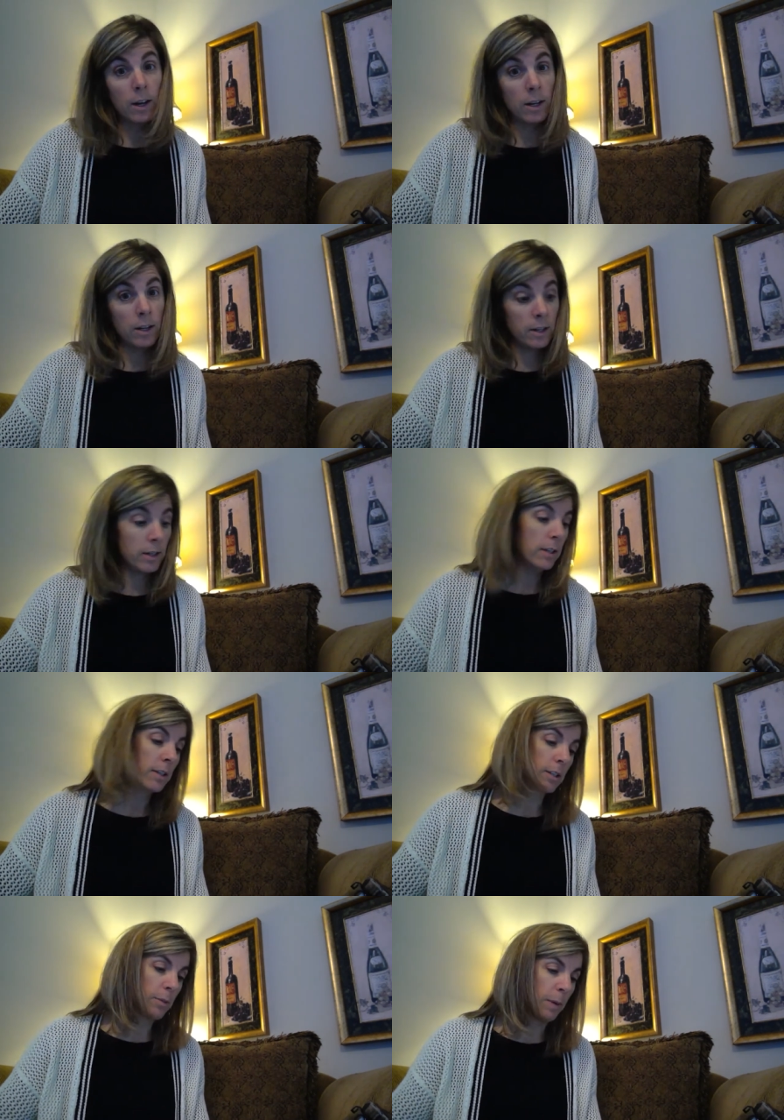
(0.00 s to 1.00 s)

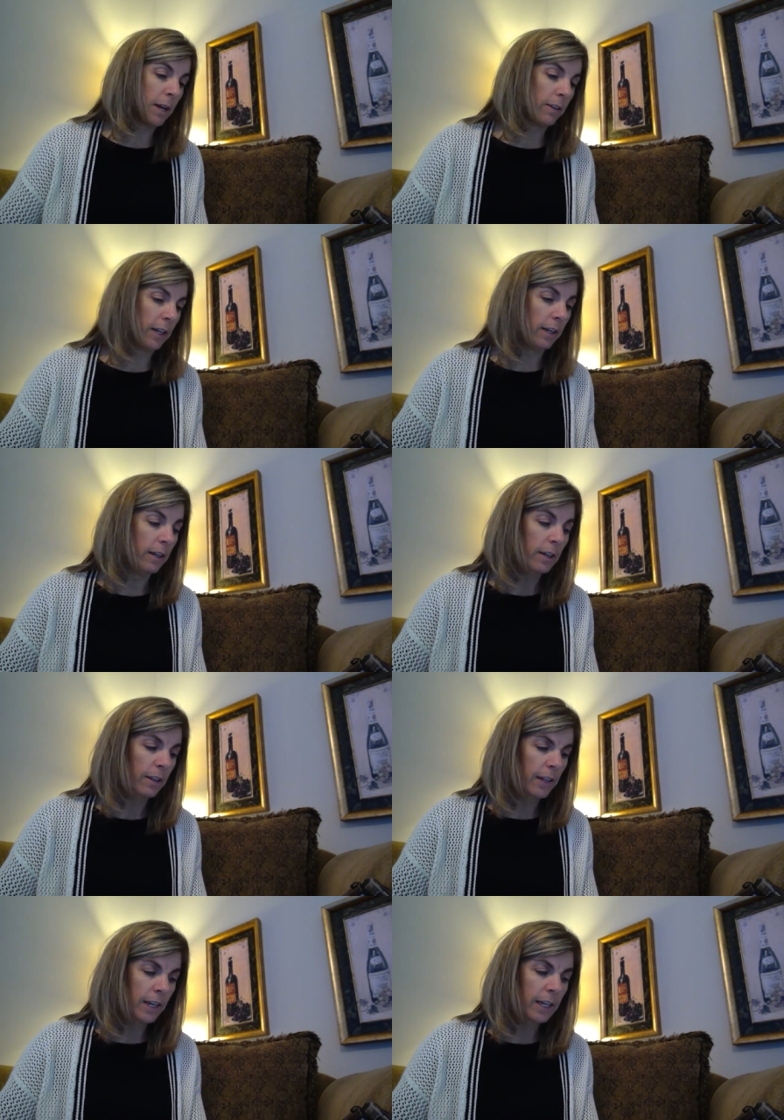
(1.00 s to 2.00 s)
unsmiling.
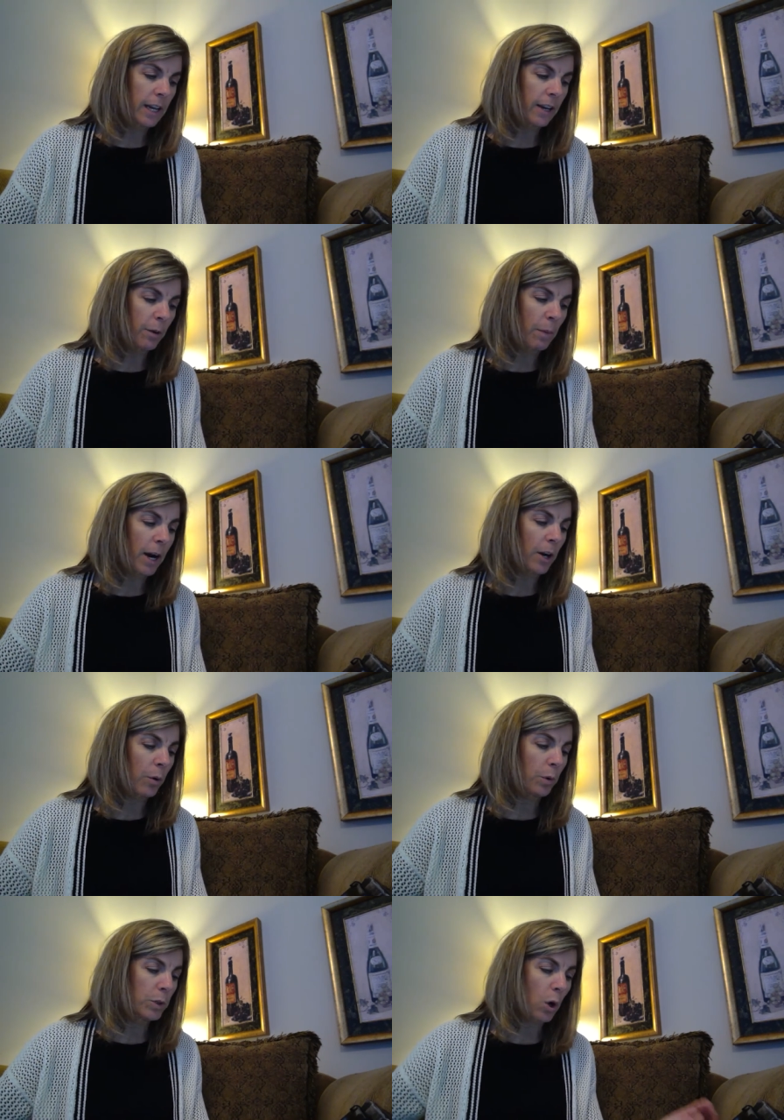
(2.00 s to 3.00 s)
Then again,
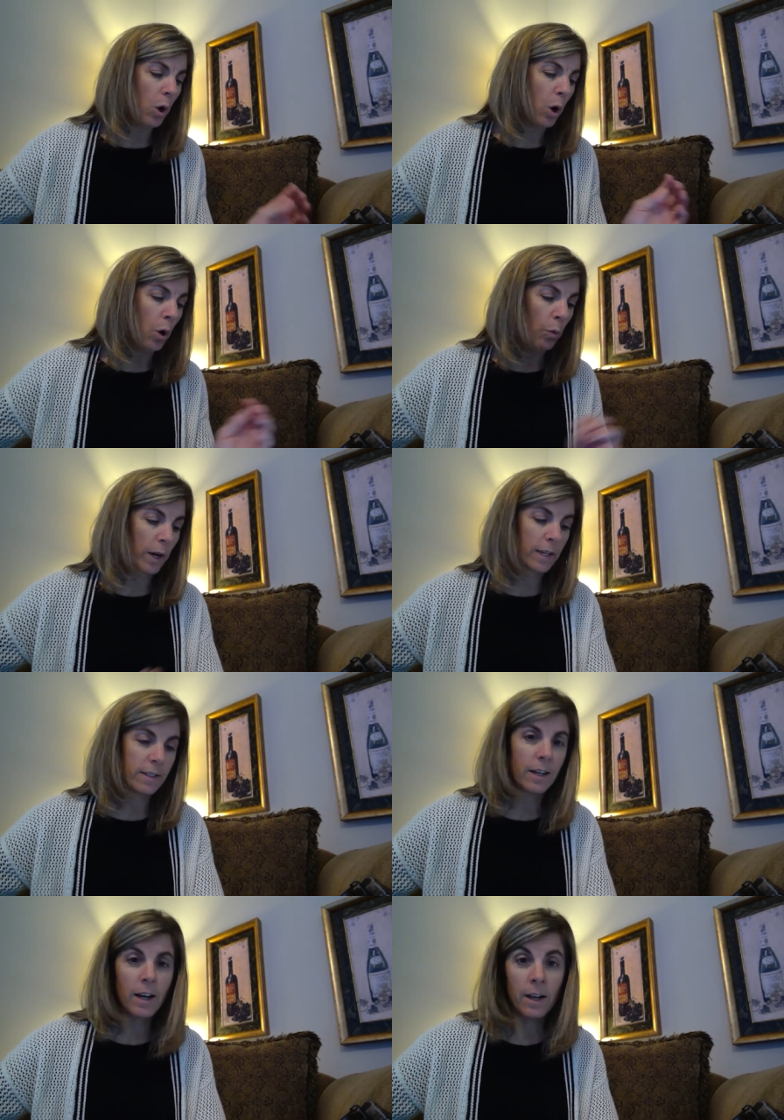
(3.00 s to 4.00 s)
Elmira was
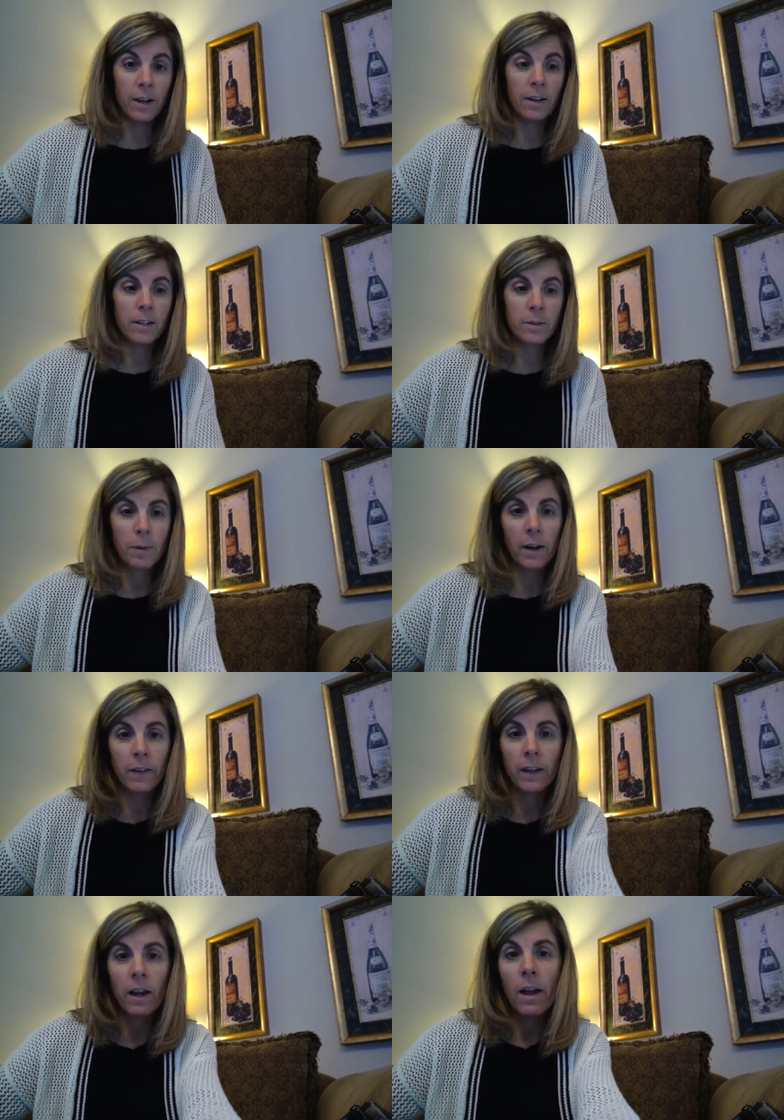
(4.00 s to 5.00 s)
always
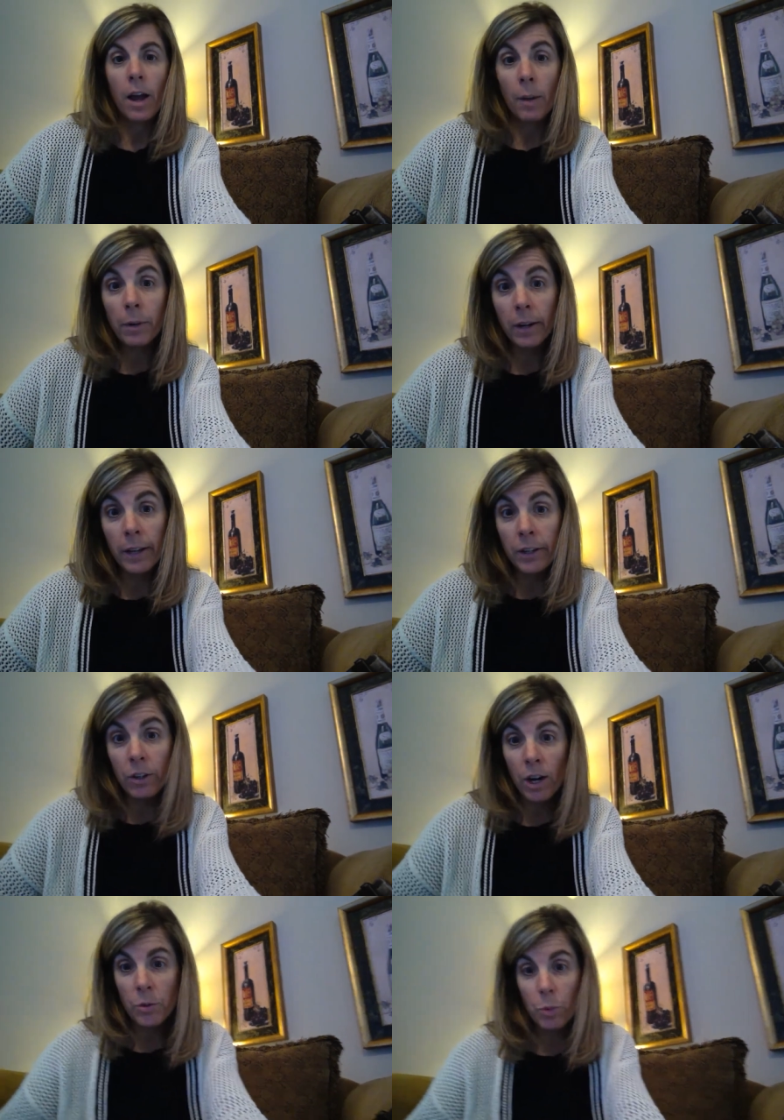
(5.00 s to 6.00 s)
unsmiling. I'm going to let you
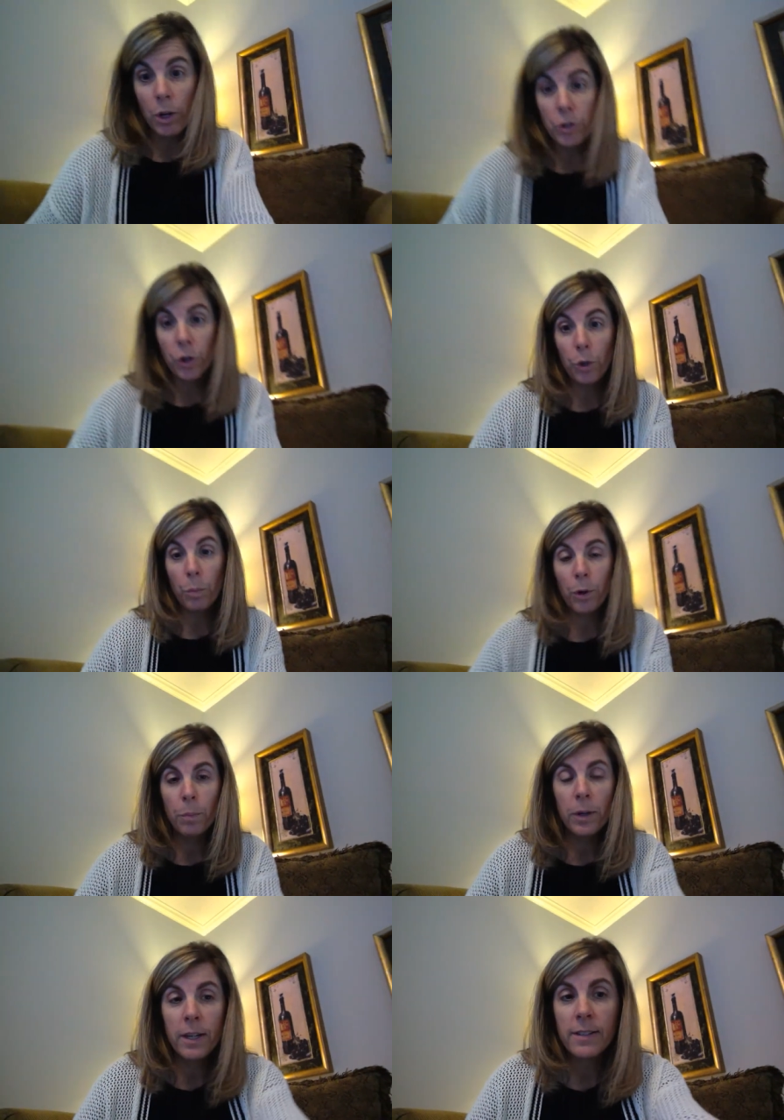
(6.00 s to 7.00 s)
guys watch Cooper
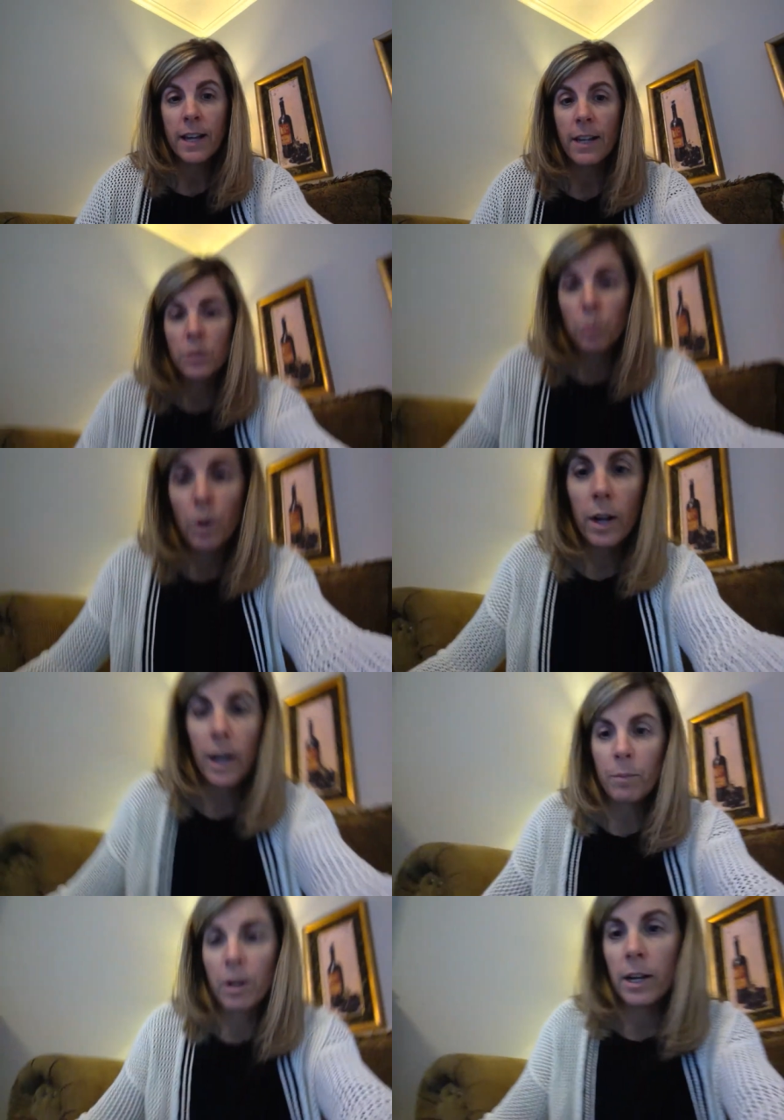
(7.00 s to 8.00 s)
because that's what
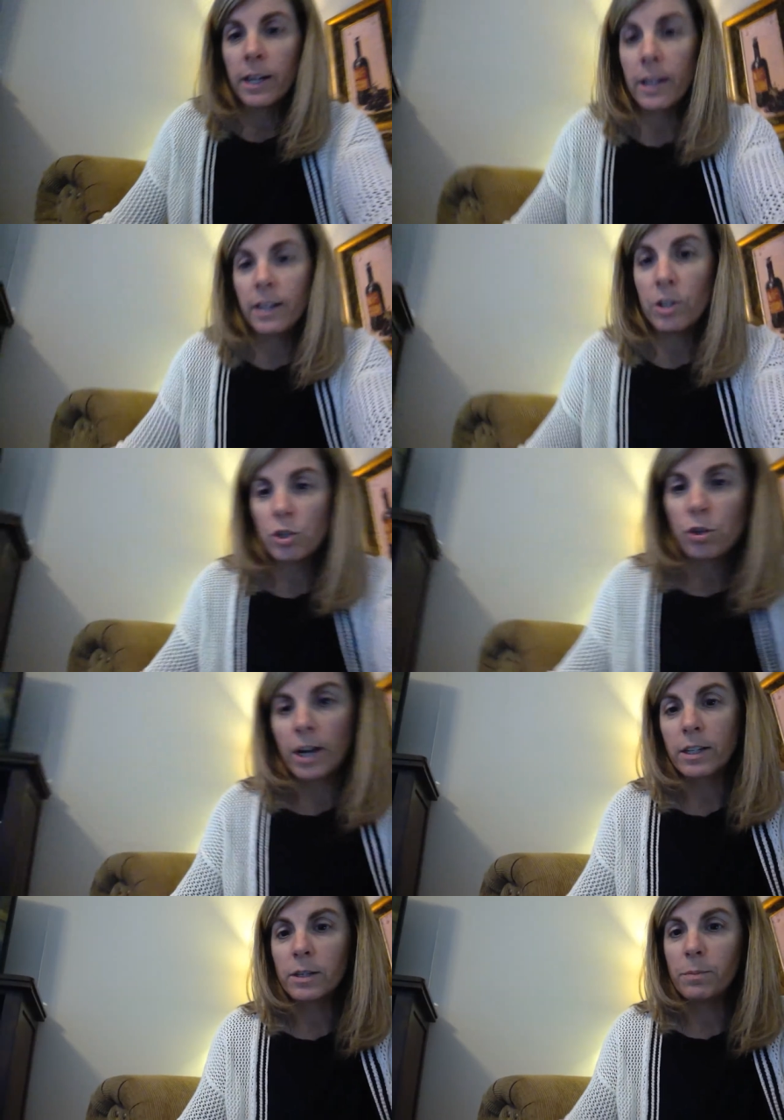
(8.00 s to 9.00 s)
I'm kind of getting
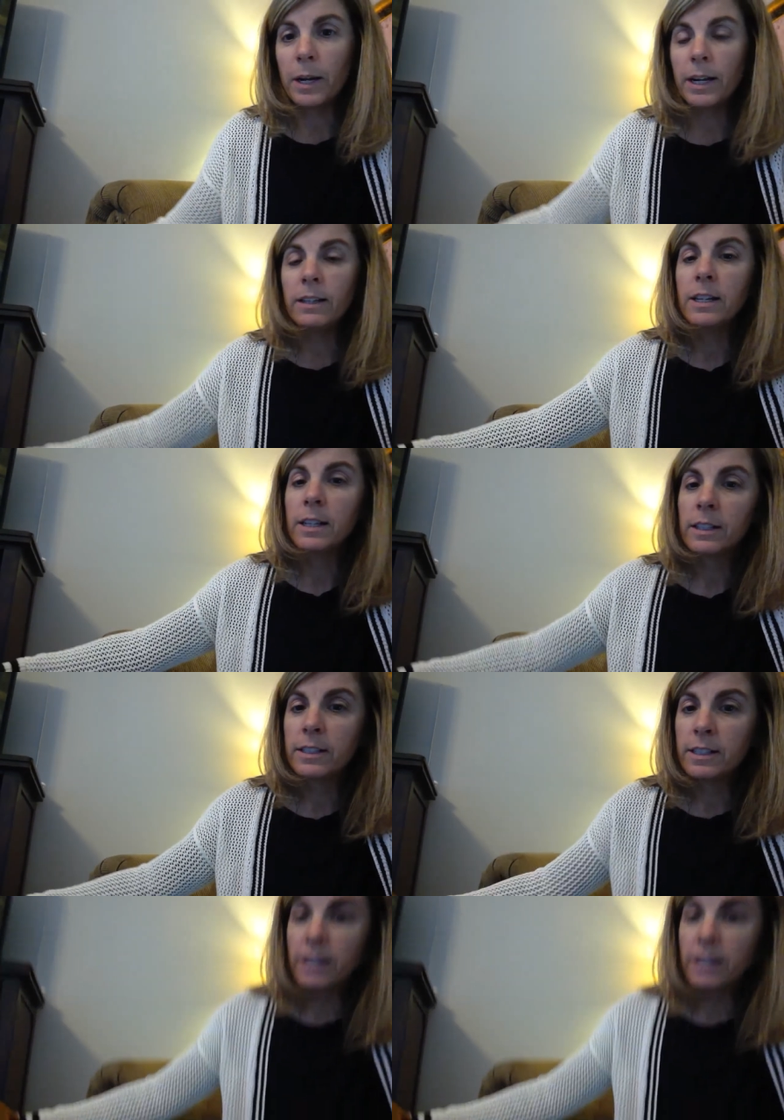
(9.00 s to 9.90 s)
distracted by. Let's